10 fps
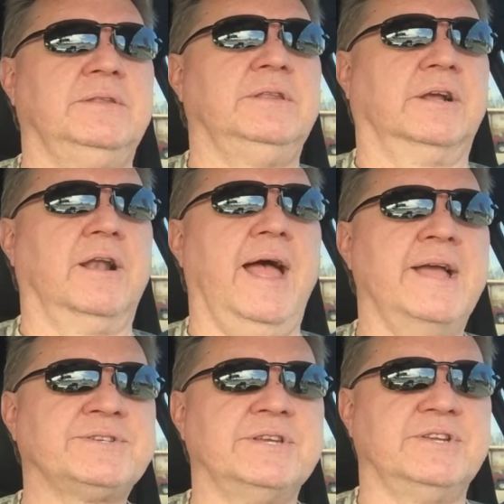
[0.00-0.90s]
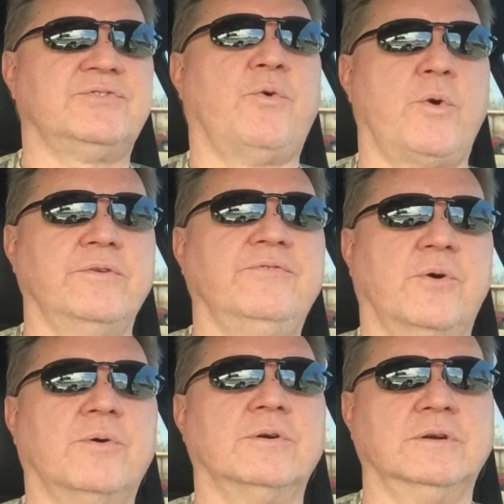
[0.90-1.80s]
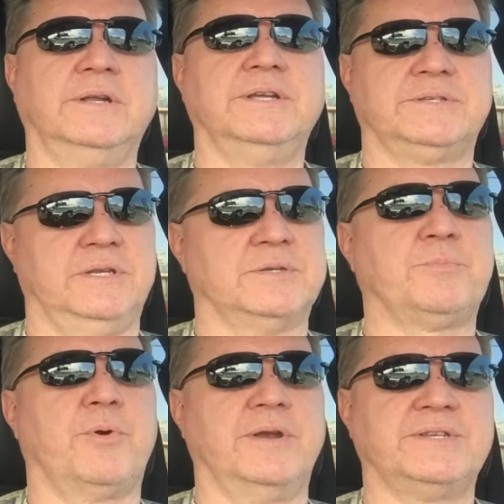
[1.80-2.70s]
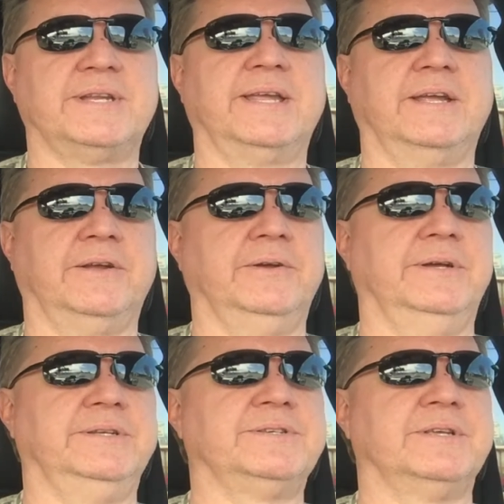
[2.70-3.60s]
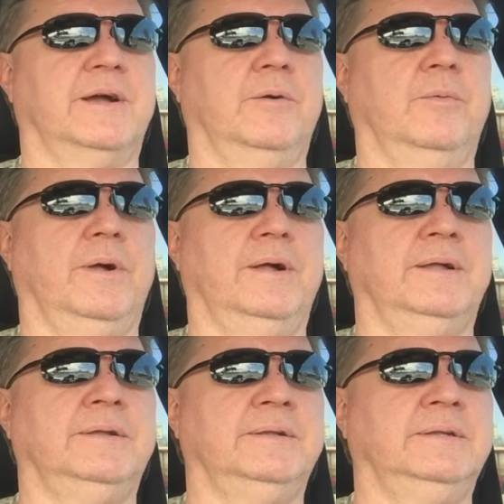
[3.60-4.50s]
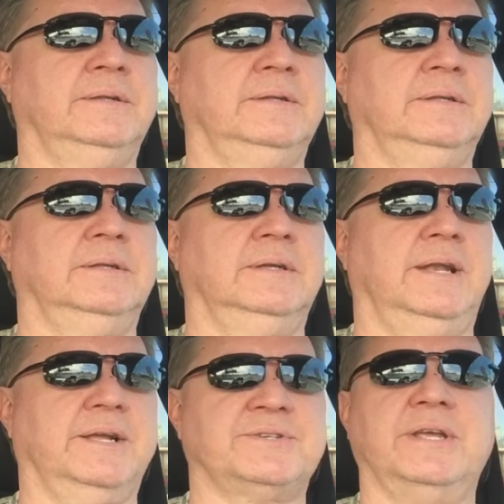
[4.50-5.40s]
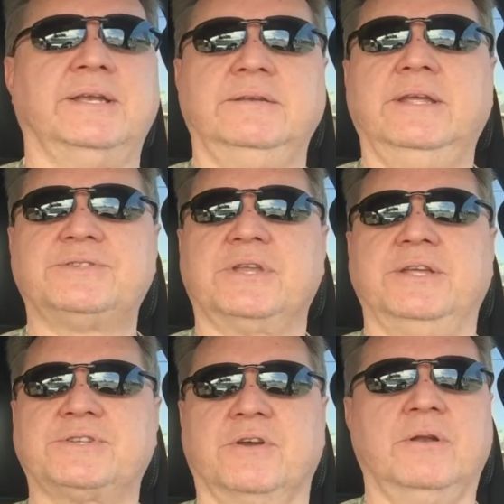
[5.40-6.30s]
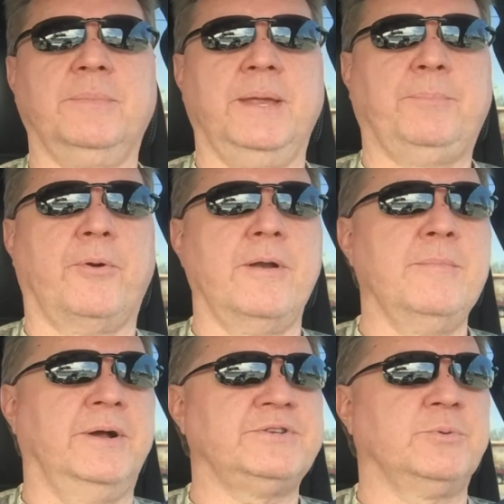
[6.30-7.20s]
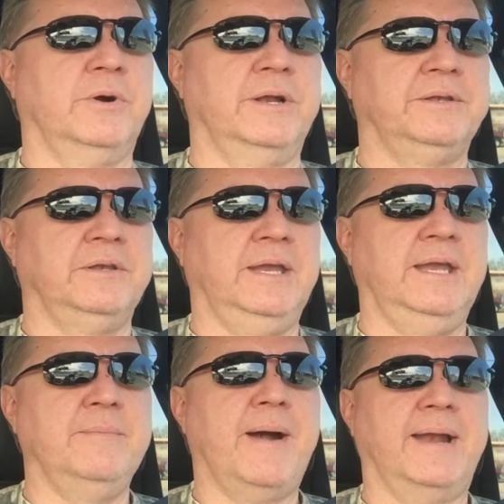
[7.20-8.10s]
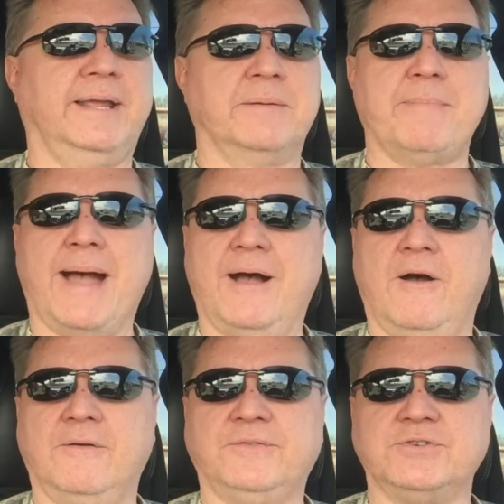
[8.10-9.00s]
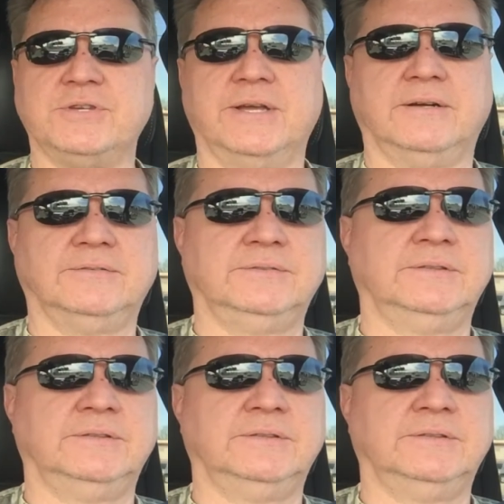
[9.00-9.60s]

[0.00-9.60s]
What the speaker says: the glass in this 44 is pretty stinking good. So like I said, it's going to be pretty much what anybody can buy off the shelf.